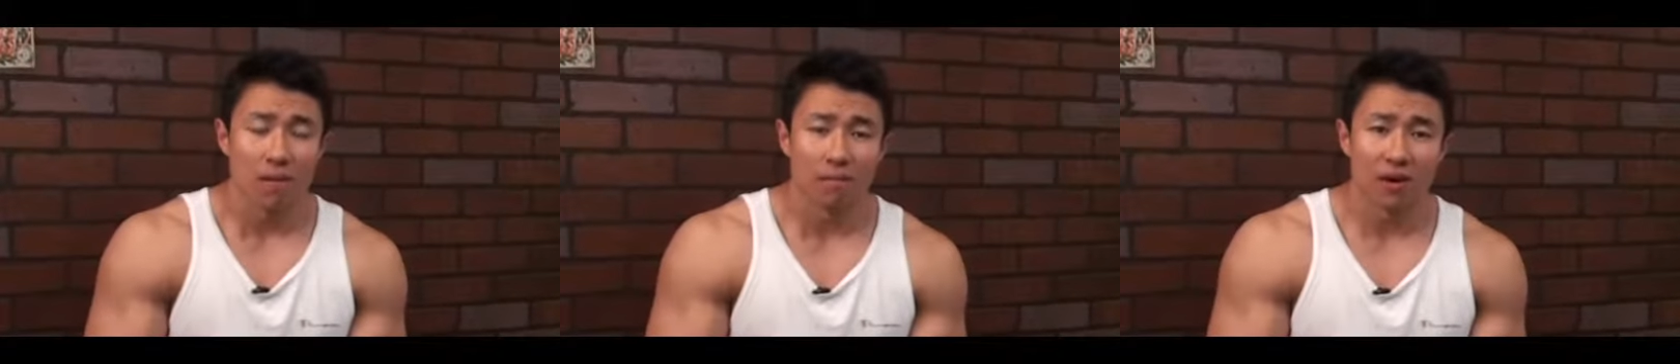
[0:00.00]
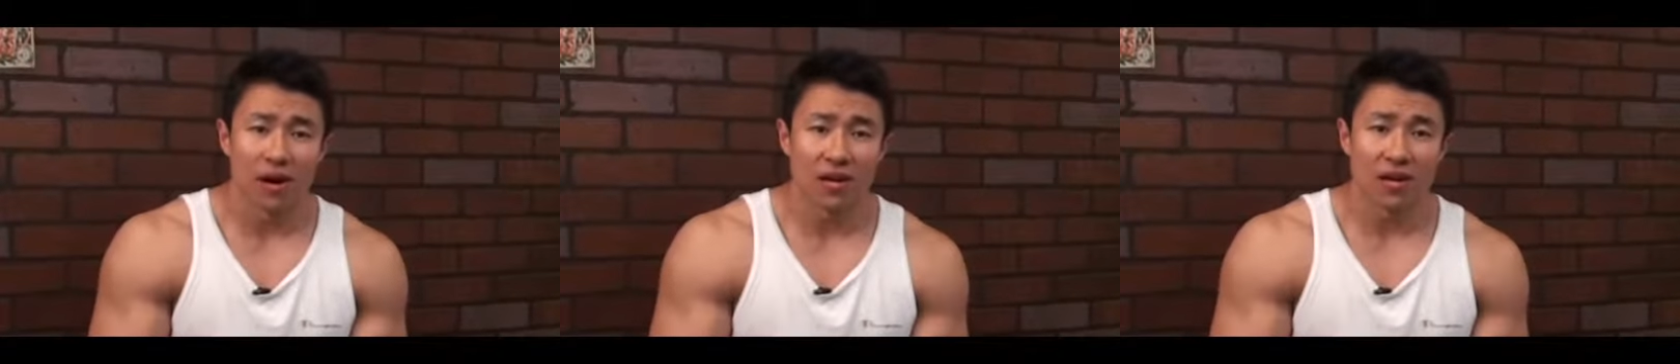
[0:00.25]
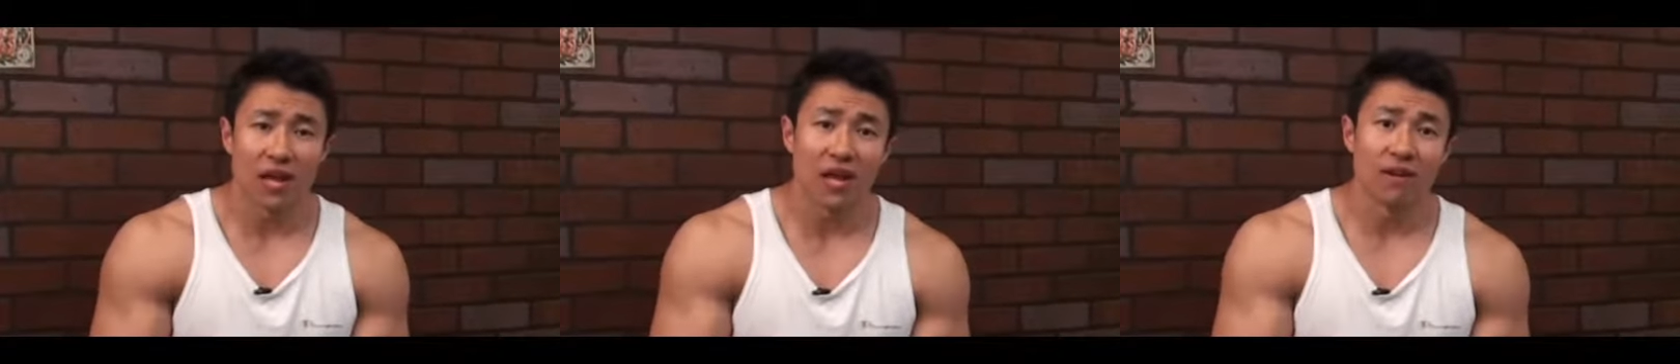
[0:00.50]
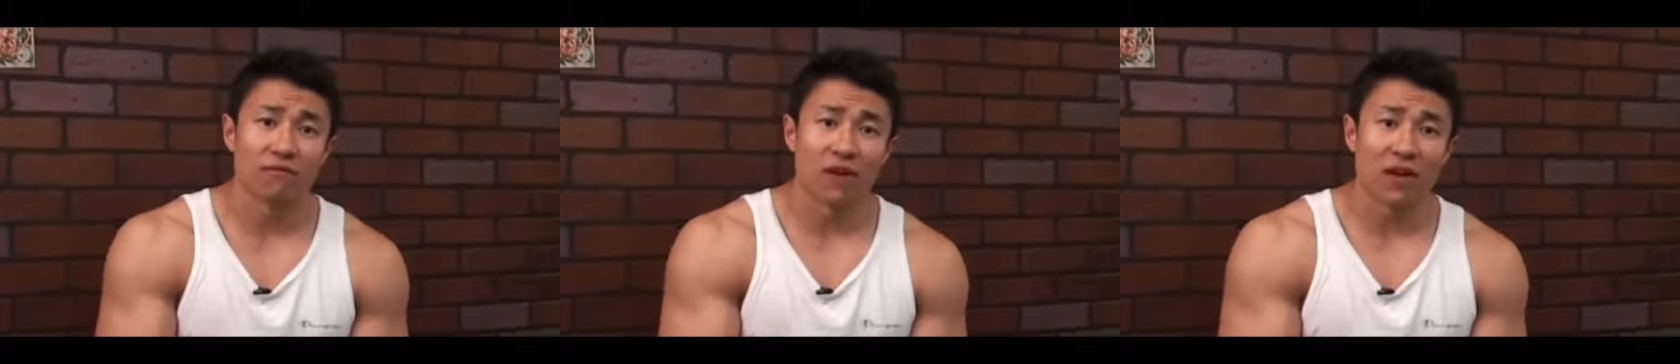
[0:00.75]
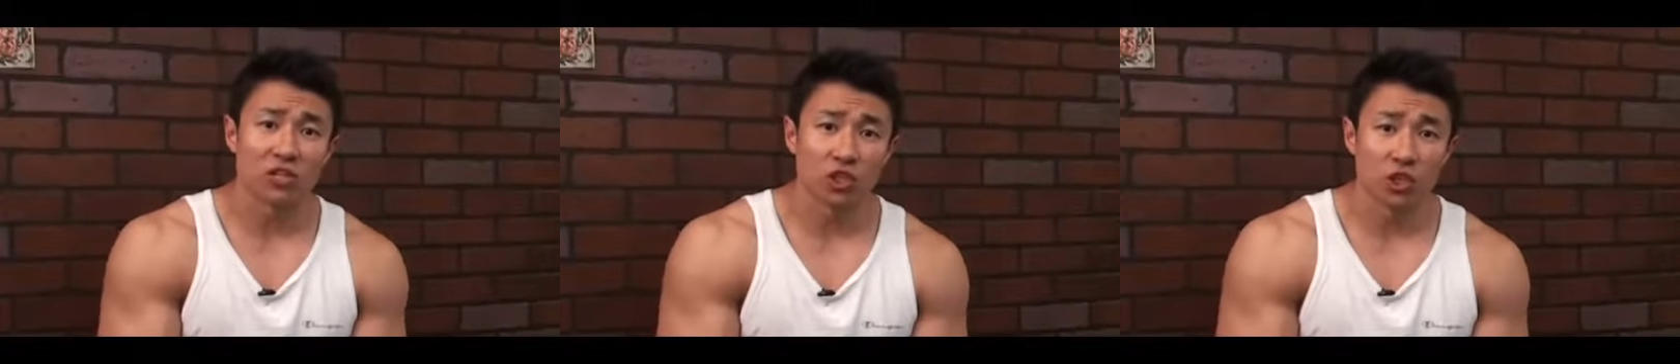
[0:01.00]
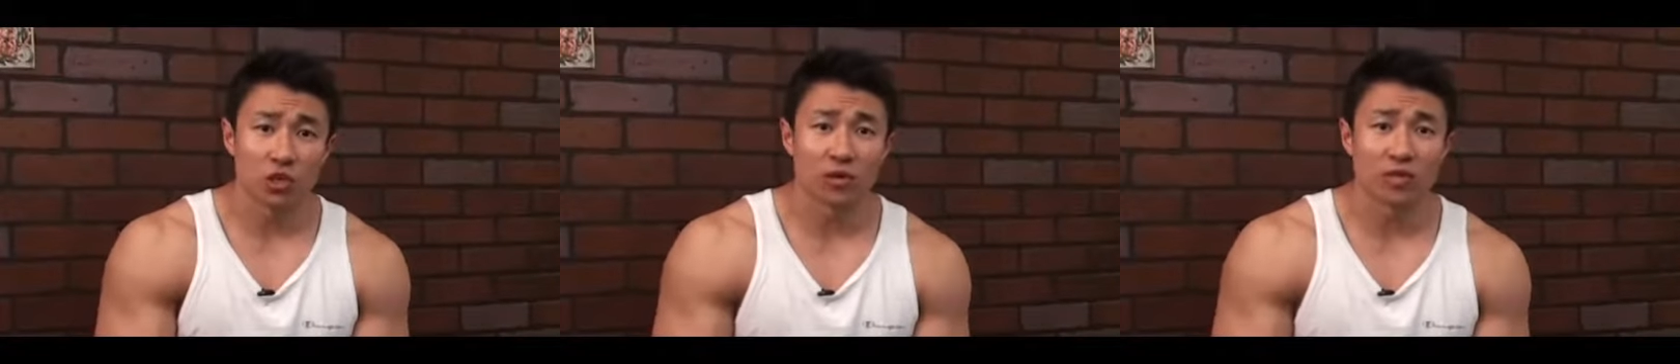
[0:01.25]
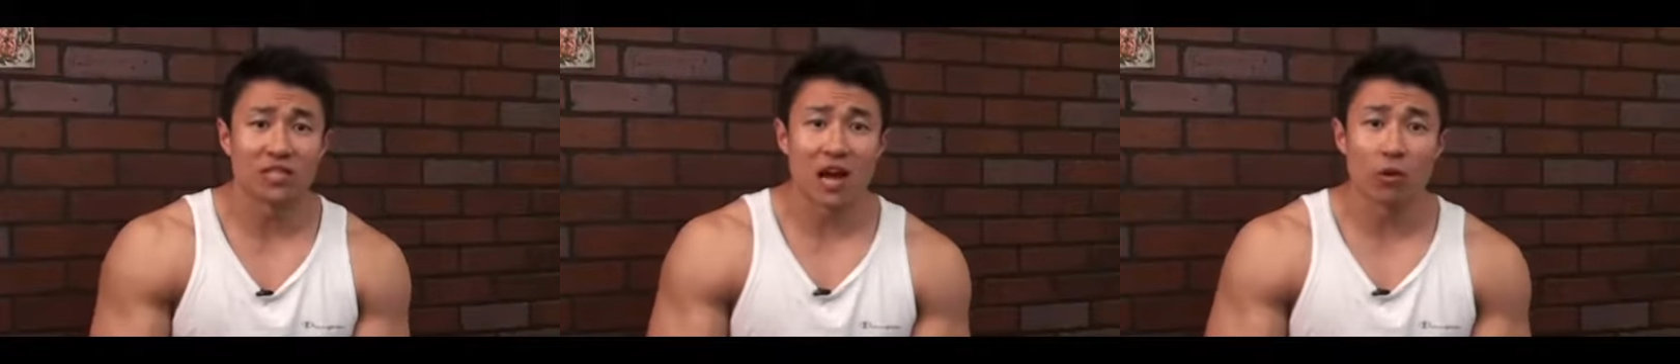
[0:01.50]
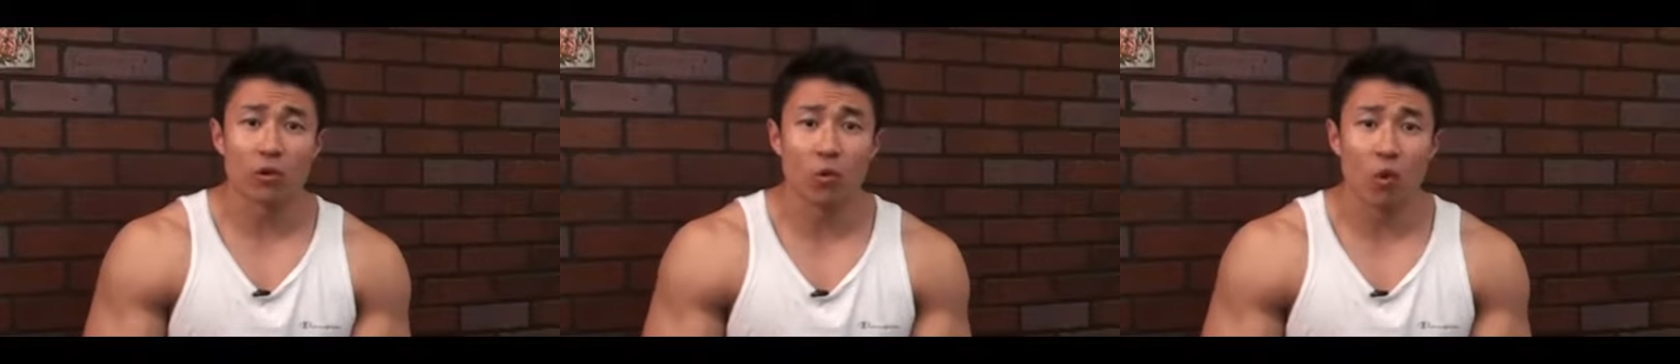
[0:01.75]
But in phase 2, it's
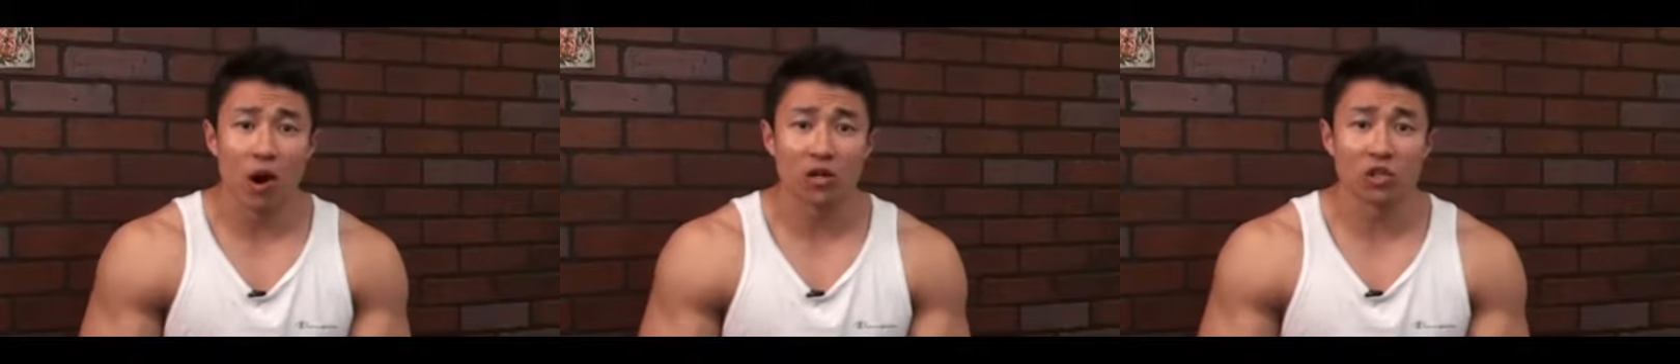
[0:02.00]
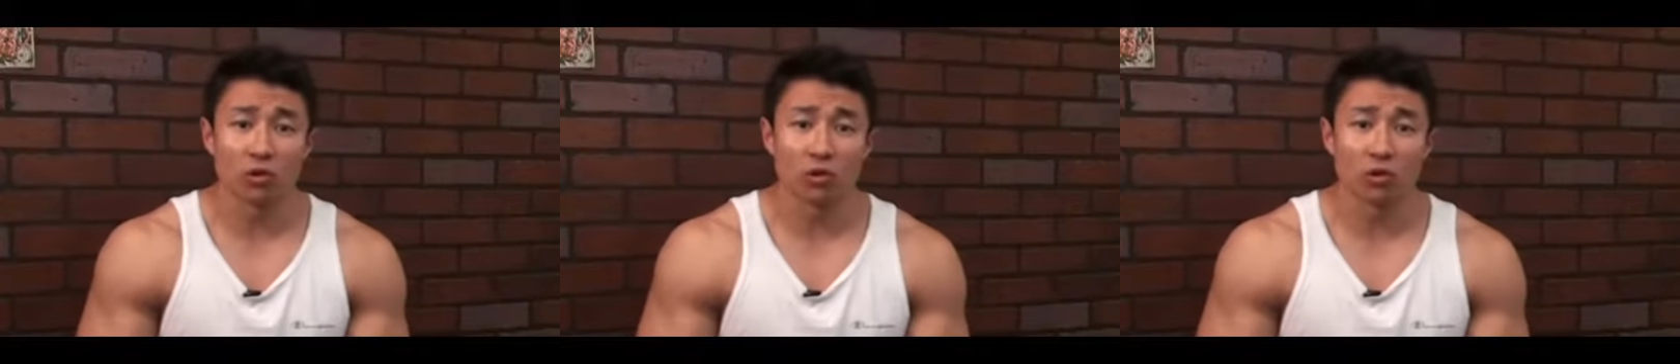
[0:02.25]
now required